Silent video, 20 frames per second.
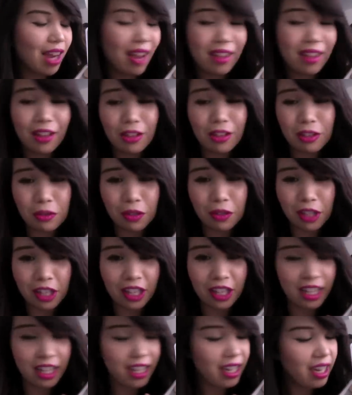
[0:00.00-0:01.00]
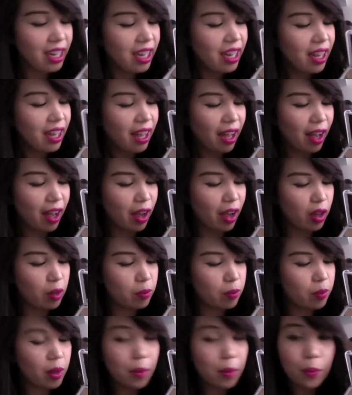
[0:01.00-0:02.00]
I think it looks really good.
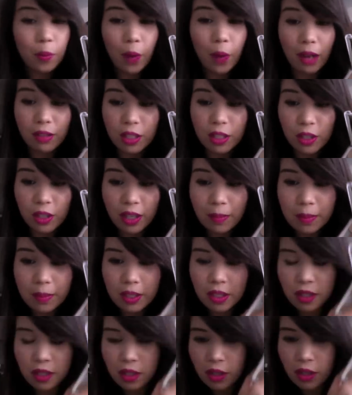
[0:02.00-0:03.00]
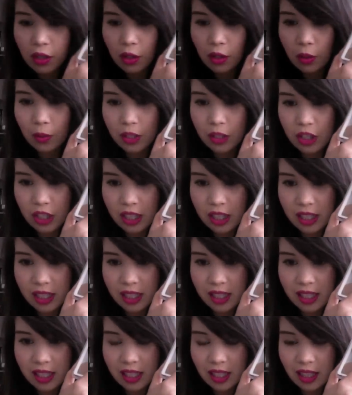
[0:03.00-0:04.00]
Brown Script, which
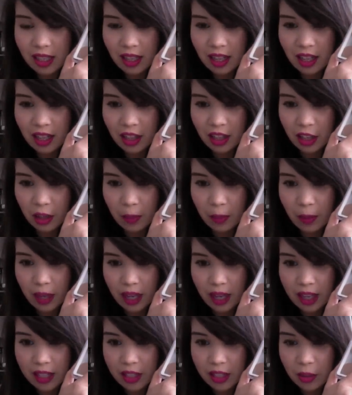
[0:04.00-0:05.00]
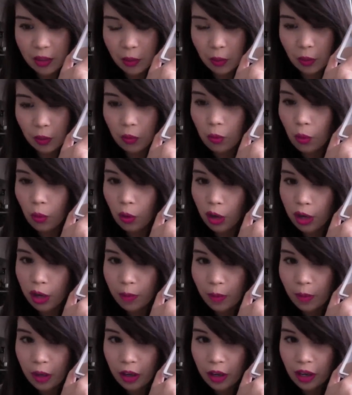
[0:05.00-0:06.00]
is a little bit
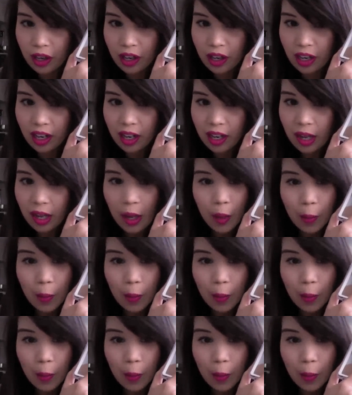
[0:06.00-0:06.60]
warmer,